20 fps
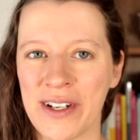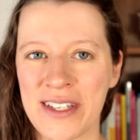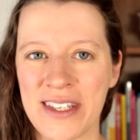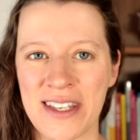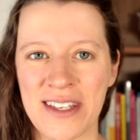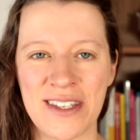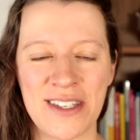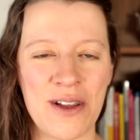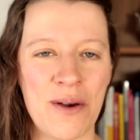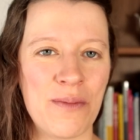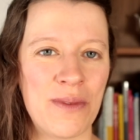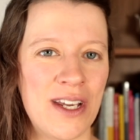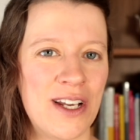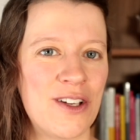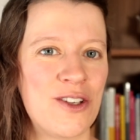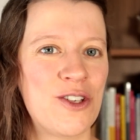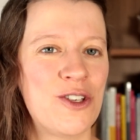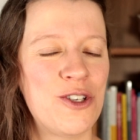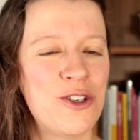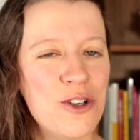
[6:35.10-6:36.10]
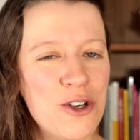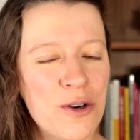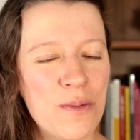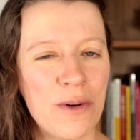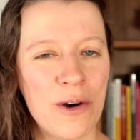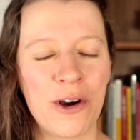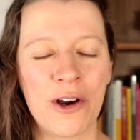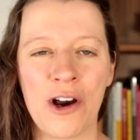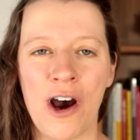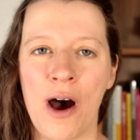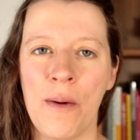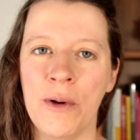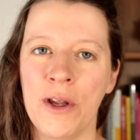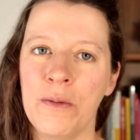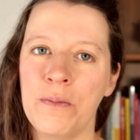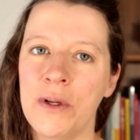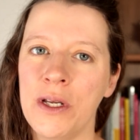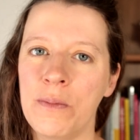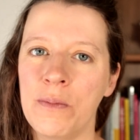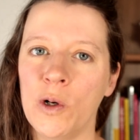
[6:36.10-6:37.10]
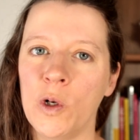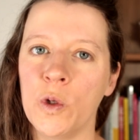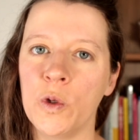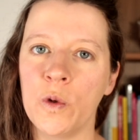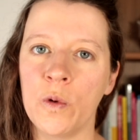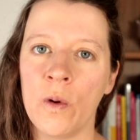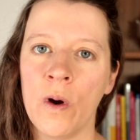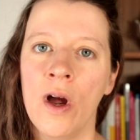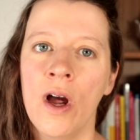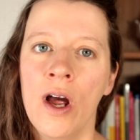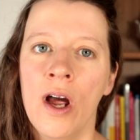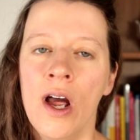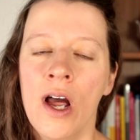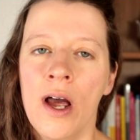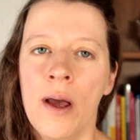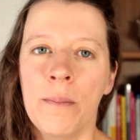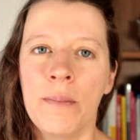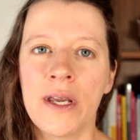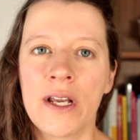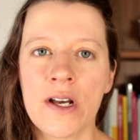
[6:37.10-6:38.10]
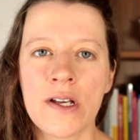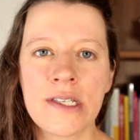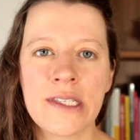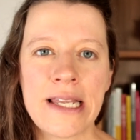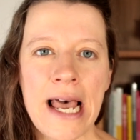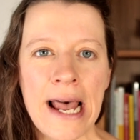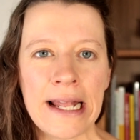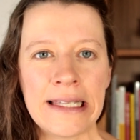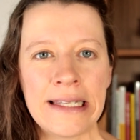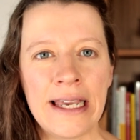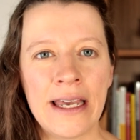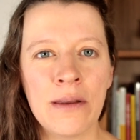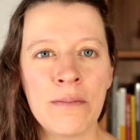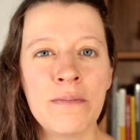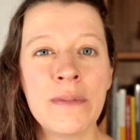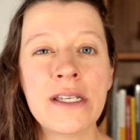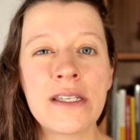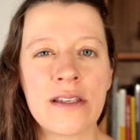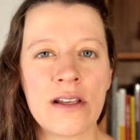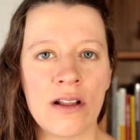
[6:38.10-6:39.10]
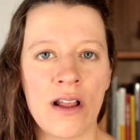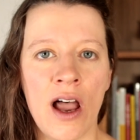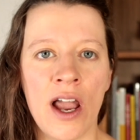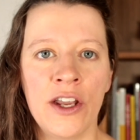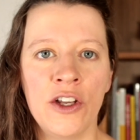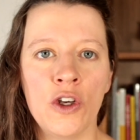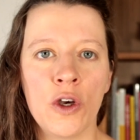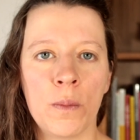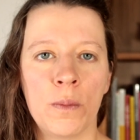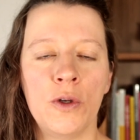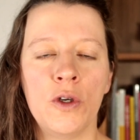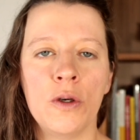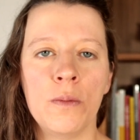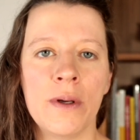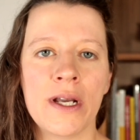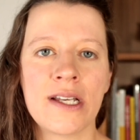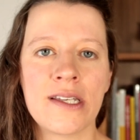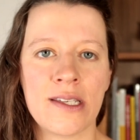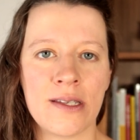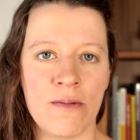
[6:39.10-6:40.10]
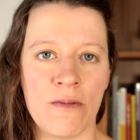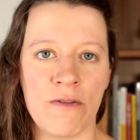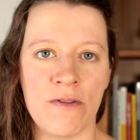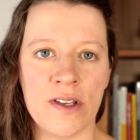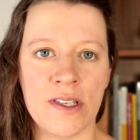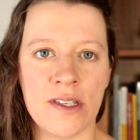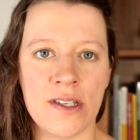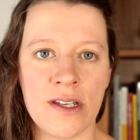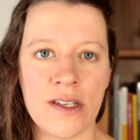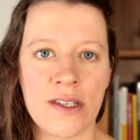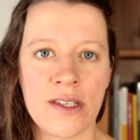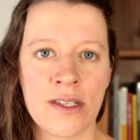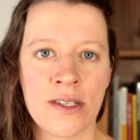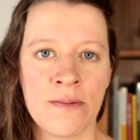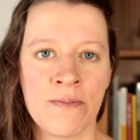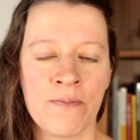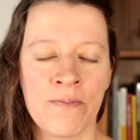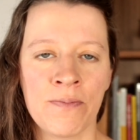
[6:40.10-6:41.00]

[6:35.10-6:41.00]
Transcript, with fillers: This is something super common people do because that can misalign your pubic symphysis.